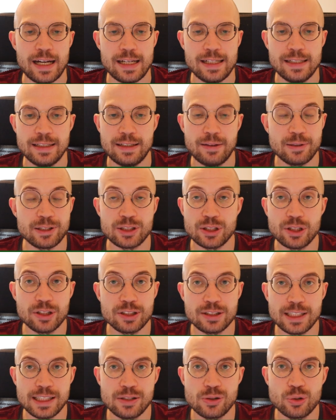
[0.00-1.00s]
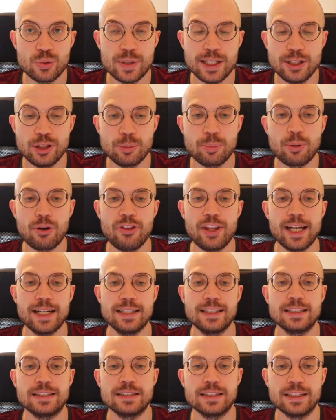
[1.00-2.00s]
And there's not a single way to protect
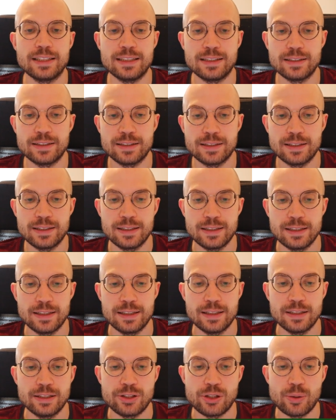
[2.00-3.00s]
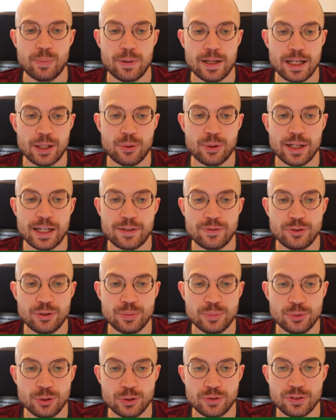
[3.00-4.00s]
this knight. So black will have to
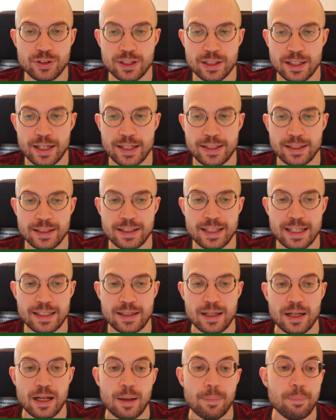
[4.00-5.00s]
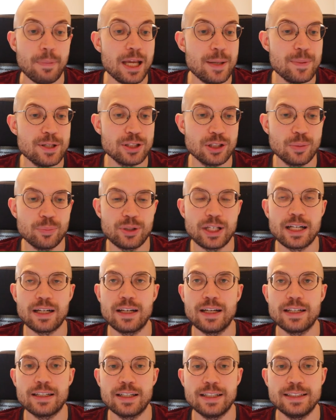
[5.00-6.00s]
move the knight again. Maybe something
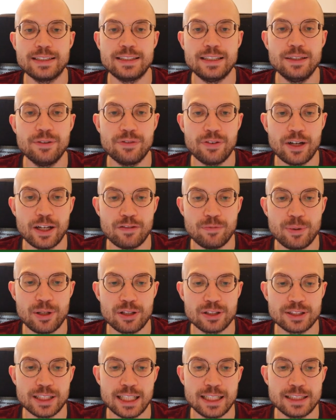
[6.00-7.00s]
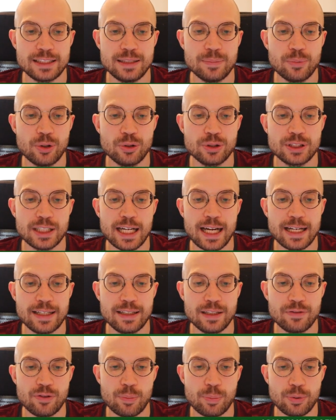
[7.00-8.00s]
like knight c5, because that is the most
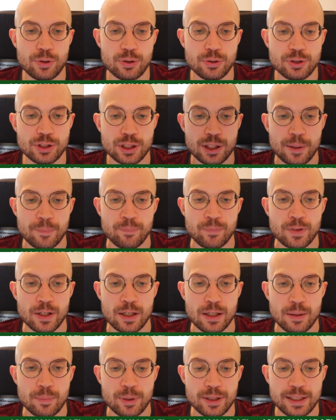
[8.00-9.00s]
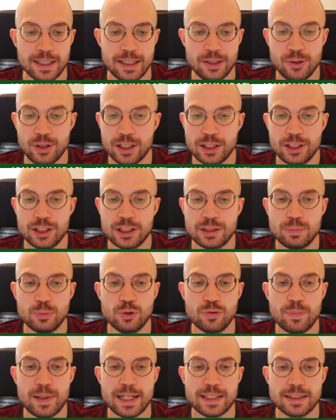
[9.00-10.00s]
active approach. But then you can just
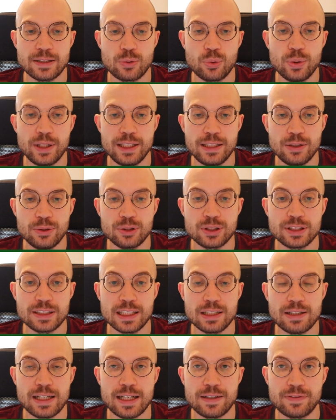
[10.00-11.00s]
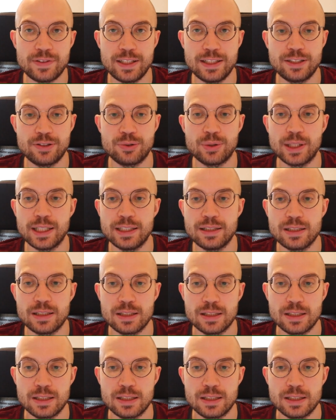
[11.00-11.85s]
move back the queen. You still have this threat.